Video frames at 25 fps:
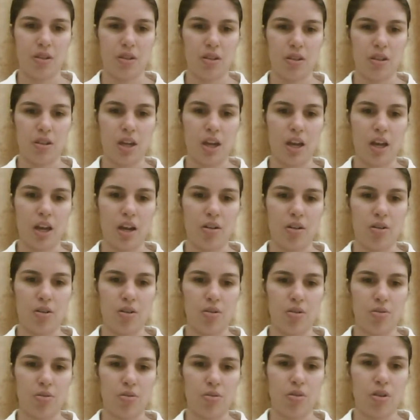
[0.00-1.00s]
yeah, I
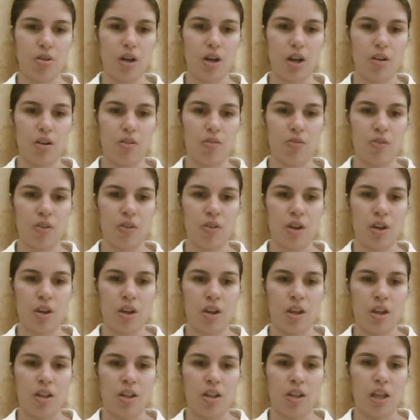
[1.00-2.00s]
got kind of,
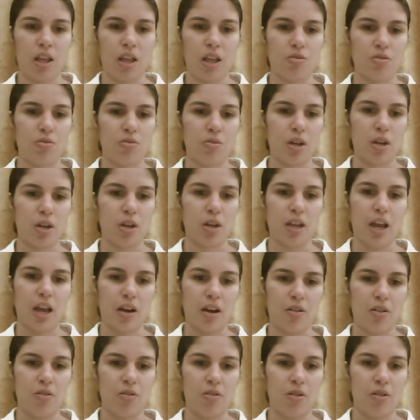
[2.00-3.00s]
that's always
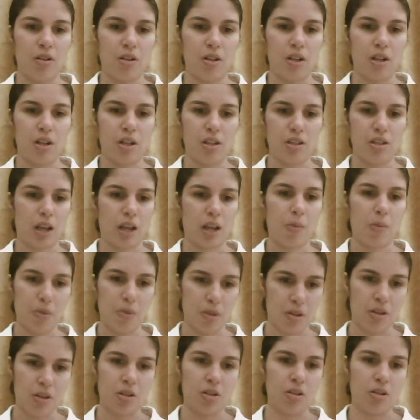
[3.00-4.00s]
how it's
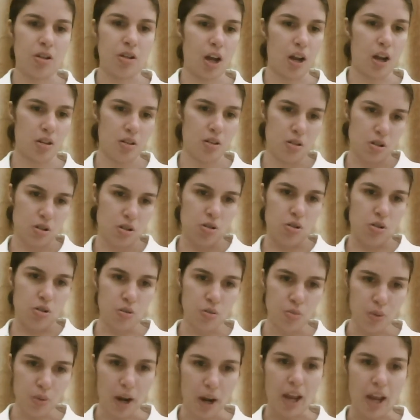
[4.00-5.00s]
happened. Kind of the
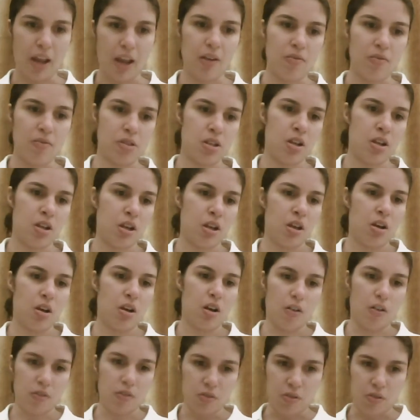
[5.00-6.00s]
new waves
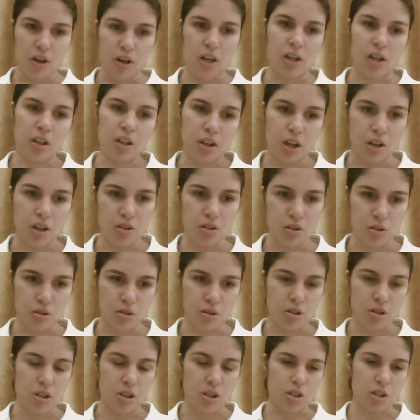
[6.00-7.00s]
of reading I
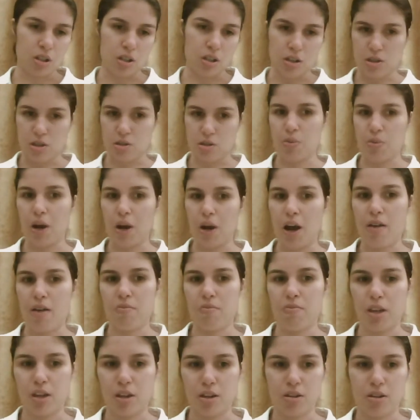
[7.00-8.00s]
do just inspire
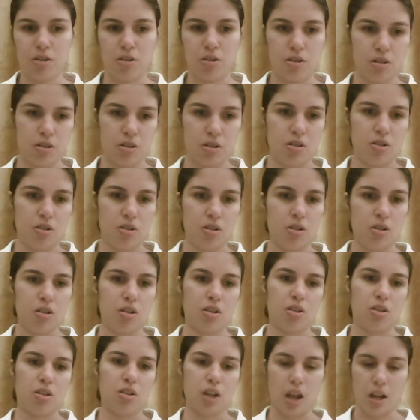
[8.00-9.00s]
me
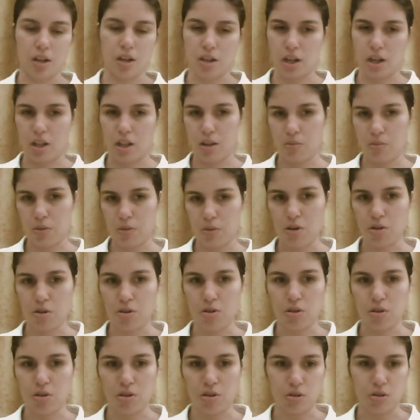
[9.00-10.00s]
to start telling my
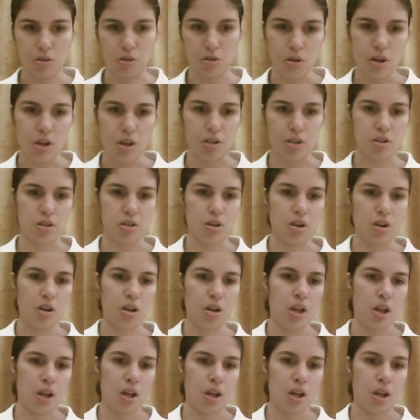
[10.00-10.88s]
own stories. So